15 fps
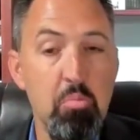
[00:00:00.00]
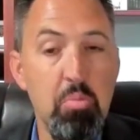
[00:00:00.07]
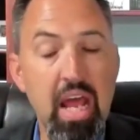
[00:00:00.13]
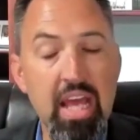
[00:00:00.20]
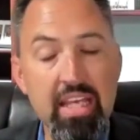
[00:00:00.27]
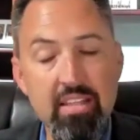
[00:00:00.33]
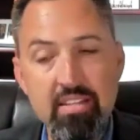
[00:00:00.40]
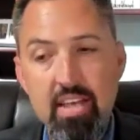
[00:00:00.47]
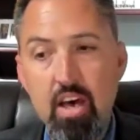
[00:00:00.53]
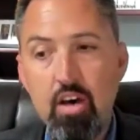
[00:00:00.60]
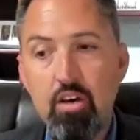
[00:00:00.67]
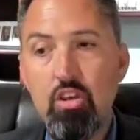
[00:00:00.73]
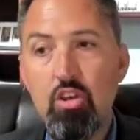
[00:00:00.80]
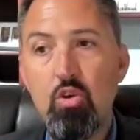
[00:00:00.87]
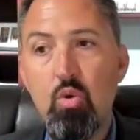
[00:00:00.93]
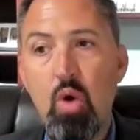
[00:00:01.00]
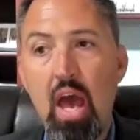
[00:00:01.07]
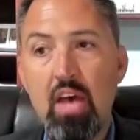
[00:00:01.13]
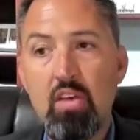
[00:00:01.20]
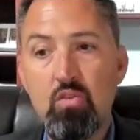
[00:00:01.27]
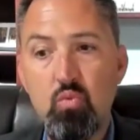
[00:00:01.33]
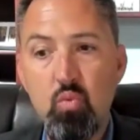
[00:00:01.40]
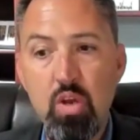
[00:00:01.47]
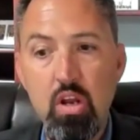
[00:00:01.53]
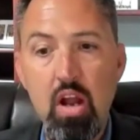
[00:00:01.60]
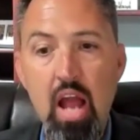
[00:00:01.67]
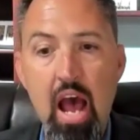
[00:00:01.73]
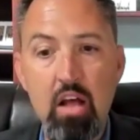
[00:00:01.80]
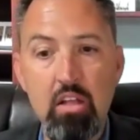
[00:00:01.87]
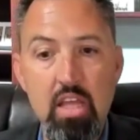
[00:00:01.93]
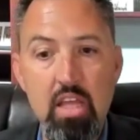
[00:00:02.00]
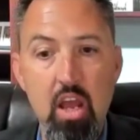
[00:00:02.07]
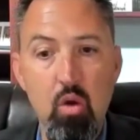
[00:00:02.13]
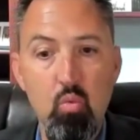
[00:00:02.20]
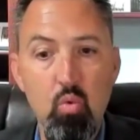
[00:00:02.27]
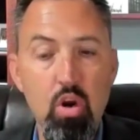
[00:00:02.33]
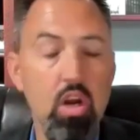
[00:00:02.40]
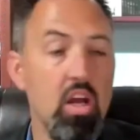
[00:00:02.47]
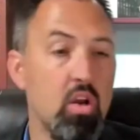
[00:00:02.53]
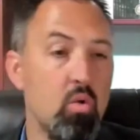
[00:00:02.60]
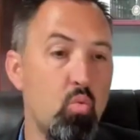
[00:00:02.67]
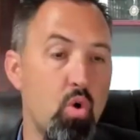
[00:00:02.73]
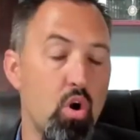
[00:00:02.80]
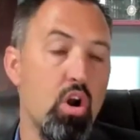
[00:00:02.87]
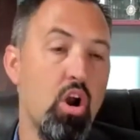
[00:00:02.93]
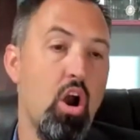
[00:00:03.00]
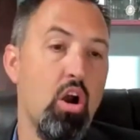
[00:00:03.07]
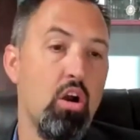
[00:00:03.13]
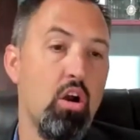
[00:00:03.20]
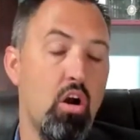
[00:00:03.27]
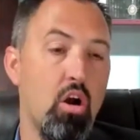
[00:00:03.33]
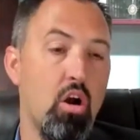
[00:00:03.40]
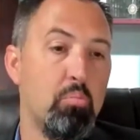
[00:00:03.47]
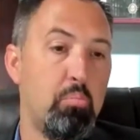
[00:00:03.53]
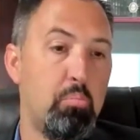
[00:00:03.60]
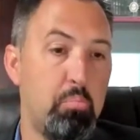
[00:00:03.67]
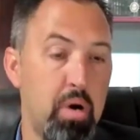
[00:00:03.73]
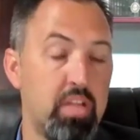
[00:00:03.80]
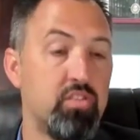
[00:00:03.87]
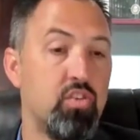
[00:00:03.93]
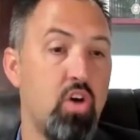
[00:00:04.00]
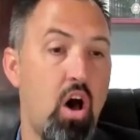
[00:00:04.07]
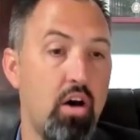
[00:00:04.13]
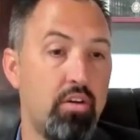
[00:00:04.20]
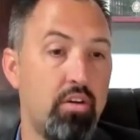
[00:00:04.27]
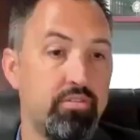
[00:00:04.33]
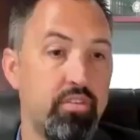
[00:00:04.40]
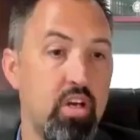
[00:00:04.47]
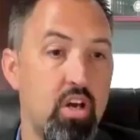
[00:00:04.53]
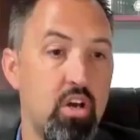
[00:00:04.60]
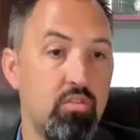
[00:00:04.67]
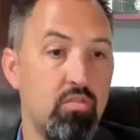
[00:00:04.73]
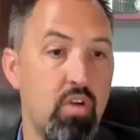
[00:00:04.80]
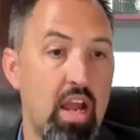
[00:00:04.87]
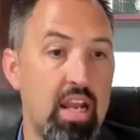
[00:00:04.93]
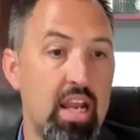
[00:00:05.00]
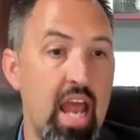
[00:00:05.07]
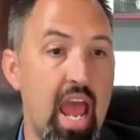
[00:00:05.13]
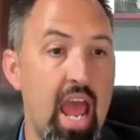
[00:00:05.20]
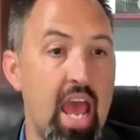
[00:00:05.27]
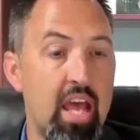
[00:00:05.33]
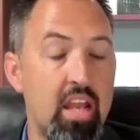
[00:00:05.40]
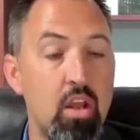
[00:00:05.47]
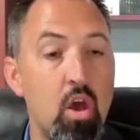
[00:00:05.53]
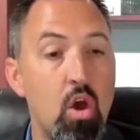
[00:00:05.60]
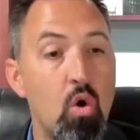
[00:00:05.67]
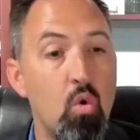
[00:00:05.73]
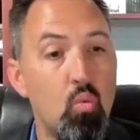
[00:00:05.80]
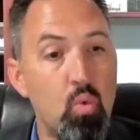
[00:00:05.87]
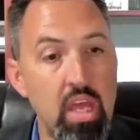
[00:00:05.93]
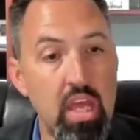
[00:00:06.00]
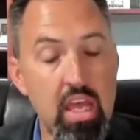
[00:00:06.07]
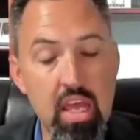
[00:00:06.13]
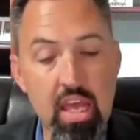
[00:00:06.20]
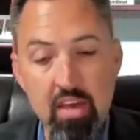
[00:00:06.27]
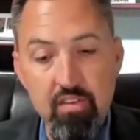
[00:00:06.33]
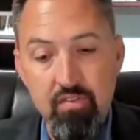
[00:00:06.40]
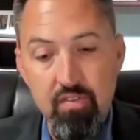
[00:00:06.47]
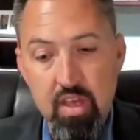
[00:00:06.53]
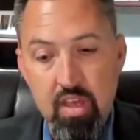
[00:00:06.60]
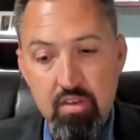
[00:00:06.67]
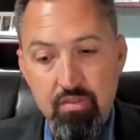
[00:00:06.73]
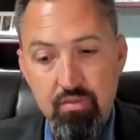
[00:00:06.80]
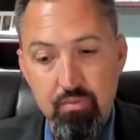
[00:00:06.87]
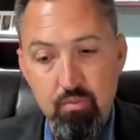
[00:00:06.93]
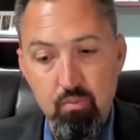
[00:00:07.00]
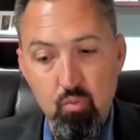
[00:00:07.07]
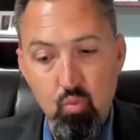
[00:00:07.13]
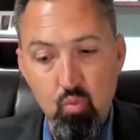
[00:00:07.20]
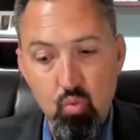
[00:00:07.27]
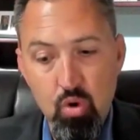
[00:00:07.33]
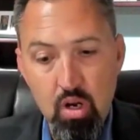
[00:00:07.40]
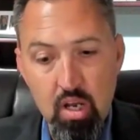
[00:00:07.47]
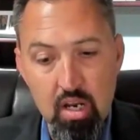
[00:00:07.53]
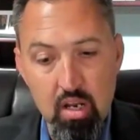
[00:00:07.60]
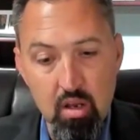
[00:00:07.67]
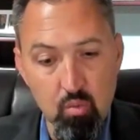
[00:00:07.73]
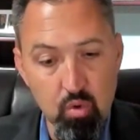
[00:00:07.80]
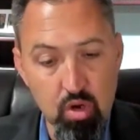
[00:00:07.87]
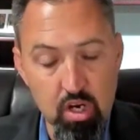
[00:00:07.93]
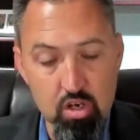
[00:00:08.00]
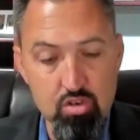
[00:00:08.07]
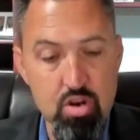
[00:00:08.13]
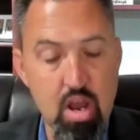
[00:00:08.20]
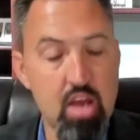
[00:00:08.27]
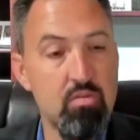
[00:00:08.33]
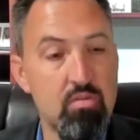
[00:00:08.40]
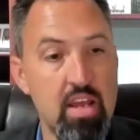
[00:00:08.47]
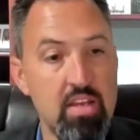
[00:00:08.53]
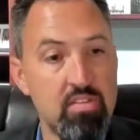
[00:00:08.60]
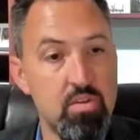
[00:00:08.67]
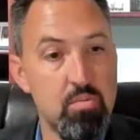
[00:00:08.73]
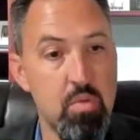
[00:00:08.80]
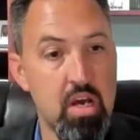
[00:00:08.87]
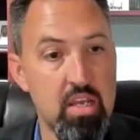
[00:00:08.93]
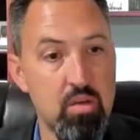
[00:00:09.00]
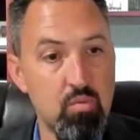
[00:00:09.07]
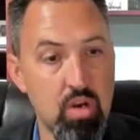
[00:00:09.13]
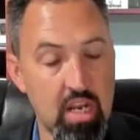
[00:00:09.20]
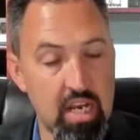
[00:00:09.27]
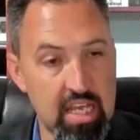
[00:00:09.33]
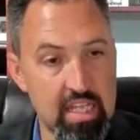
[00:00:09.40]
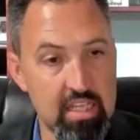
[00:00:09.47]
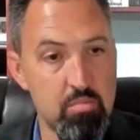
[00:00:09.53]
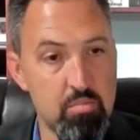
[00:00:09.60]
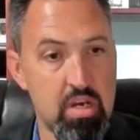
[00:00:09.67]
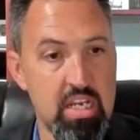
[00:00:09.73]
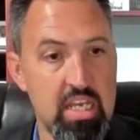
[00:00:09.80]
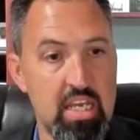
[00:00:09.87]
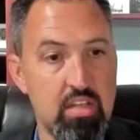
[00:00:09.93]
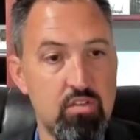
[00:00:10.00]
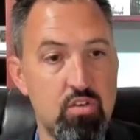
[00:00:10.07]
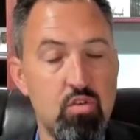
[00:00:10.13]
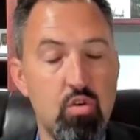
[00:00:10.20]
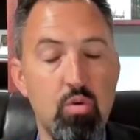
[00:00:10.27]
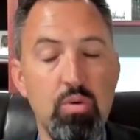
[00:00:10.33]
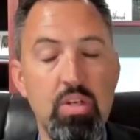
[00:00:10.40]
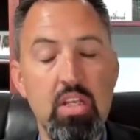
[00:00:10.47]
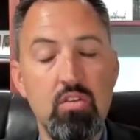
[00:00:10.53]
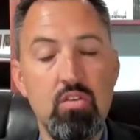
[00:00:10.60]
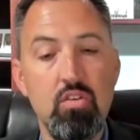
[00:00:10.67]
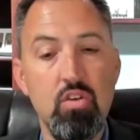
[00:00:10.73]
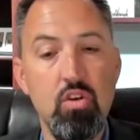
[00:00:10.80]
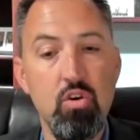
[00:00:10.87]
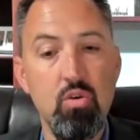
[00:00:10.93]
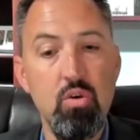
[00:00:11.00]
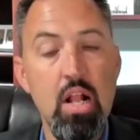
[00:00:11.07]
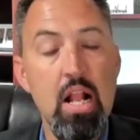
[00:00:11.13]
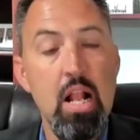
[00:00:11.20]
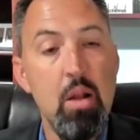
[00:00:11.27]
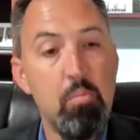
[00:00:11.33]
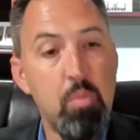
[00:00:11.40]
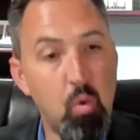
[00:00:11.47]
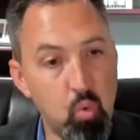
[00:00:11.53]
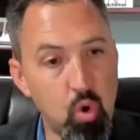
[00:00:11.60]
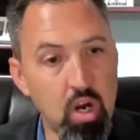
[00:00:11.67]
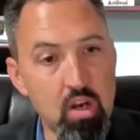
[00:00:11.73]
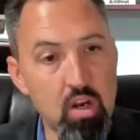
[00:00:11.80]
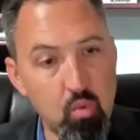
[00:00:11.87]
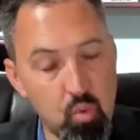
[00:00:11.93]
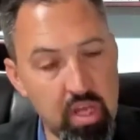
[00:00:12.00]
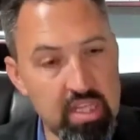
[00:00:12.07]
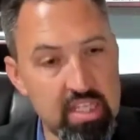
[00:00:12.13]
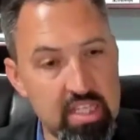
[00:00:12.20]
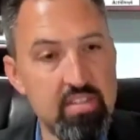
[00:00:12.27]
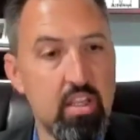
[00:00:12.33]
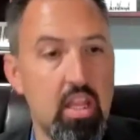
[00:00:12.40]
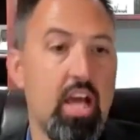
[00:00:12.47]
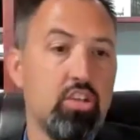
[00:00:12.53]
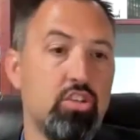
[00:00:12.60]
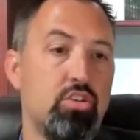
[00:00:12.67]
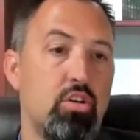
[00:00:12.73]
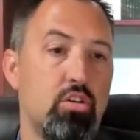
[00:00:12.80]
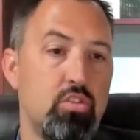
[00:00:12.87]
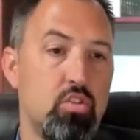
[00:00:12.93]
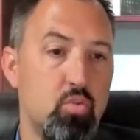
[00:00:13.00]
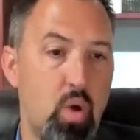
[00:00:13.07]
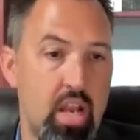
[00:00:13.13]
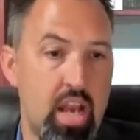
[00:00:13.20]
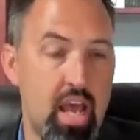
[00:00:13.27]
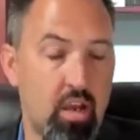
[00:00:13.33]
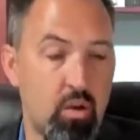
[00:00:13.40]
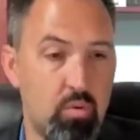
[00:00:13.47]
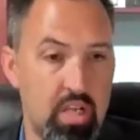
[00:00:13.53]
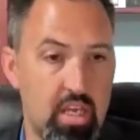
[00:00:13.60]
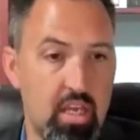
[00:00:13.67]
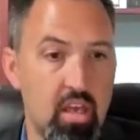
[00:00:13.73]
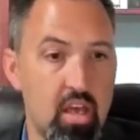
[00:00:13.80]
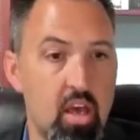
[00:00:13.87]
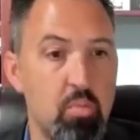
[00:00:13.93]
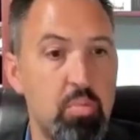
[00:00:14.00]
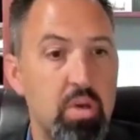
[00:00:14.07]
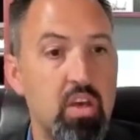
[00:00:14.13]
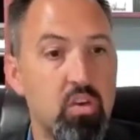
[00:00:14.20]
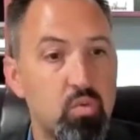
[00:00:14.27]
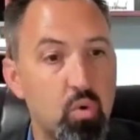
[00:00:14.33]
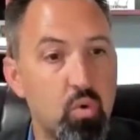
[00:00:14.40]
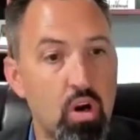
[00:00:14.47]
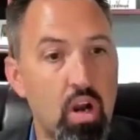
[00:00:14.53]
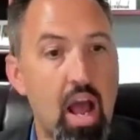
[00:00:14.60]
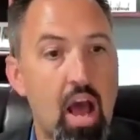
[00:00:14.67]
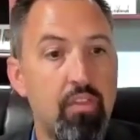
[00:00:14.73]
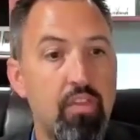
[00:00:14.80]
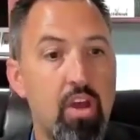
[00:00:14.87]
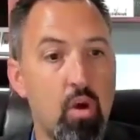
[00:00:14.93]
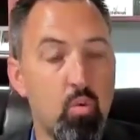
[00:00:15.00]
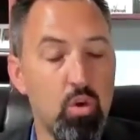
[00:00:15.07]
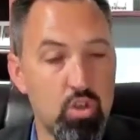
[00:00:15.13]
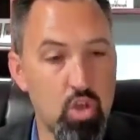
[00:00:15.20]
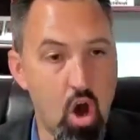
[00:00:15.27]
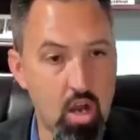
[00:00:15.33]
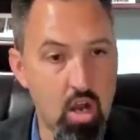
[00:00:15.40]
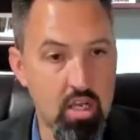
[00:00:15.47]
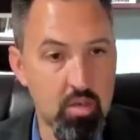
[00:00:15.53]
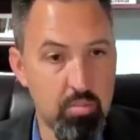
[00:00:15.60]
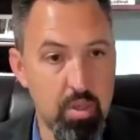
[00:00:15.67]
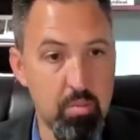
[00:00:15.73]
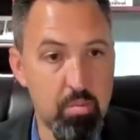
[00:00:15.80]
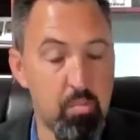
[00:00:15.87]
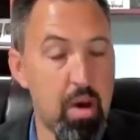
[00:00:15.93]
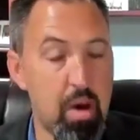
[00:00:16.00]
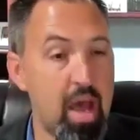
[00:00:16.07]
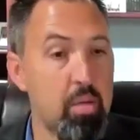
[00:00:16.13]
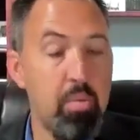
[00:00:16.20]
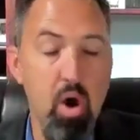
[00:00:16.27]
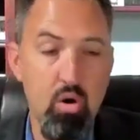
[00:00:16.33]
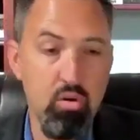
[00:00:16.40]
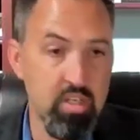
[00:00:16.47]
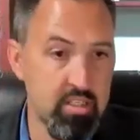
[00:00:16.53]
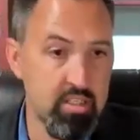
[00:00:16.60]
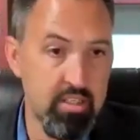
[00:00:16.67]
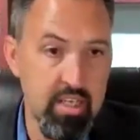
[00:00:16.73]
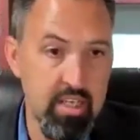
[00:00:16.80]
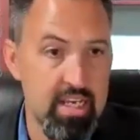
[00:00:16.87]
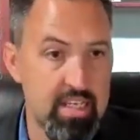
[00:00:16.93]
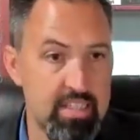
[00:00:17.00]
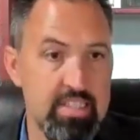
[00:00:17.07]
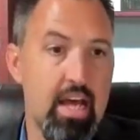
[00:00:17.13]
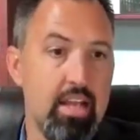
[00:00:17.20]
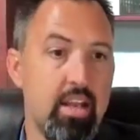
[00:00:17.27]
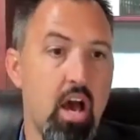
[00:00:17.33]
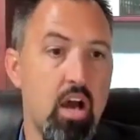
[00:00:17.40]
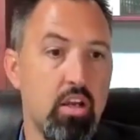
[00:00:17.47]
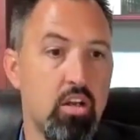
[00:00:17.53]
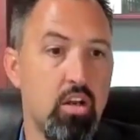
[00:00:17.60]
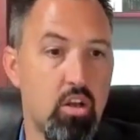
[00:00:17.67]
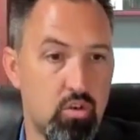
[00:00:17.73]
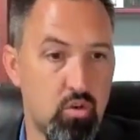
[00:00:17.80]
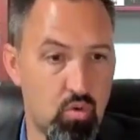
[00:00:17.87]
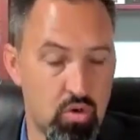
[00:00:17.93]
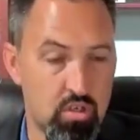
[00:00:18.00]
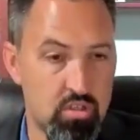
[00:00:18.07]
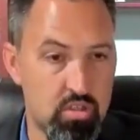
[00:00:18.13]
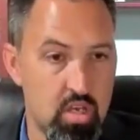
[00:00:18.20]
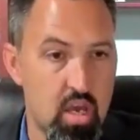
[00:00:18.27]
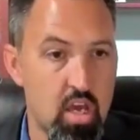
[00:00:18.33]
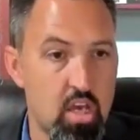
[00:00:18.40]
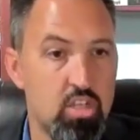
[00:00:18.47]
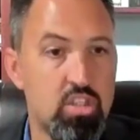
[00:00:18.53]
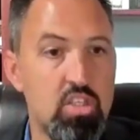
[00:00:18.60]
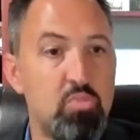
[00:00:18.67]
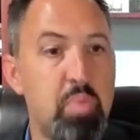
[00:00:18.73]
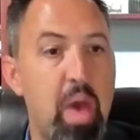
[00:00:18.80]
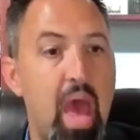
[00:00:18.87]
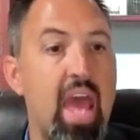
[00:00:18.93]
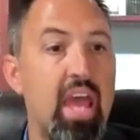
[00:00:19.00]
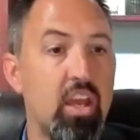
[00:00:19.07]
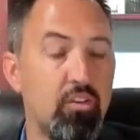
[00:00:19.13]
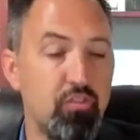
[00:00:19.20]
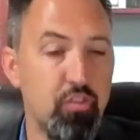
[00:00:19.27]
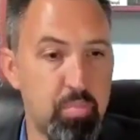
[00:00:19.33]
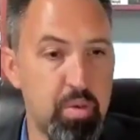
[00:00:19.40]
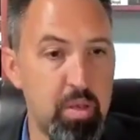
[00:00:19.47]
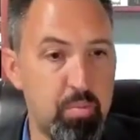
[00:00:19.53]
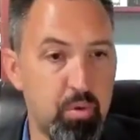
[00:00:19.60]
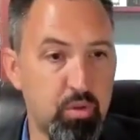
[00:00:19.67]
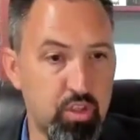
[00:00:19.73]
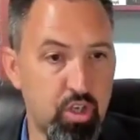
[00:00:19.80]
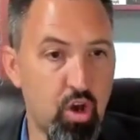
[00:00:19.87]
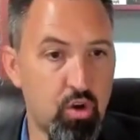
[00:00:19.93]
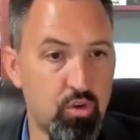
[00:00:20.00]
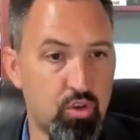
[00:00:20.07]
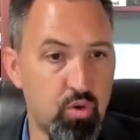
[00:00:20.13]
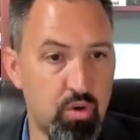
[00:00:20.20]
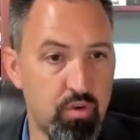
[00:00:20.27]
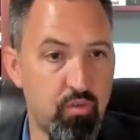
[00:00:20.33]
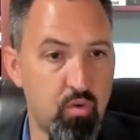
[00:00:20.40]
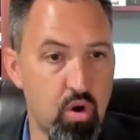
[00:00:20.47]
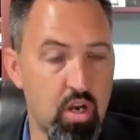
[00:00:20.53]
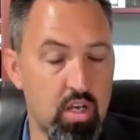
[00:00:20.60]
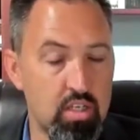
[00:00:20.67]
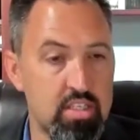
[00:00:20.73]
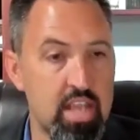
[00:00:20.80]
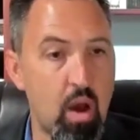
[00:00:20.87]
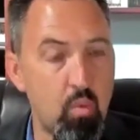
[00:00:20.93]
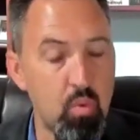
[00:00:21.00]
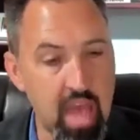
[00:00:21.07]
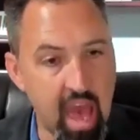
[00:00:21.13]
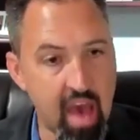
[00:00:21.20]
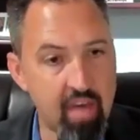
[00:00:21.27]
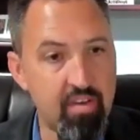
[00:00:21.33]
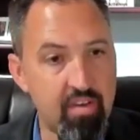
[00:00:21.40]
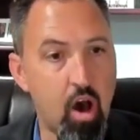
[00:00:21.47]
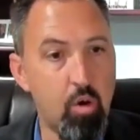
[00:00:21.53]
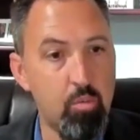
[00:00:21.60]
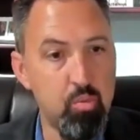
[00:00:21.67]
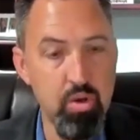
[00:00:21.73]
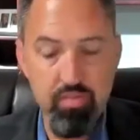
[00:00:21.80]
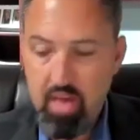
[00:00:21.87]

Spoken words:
But I can tell you, as we're out there, we're going to work our butts off, right? And if we're gonna try to raise the money, we're gonna get the money in to do what we need to do, but we're gonna win this election on sweat equity because we're out there, we're talking to people. My opponent is not knocking on doors. She's paying for people to go do it for us. Now we have help.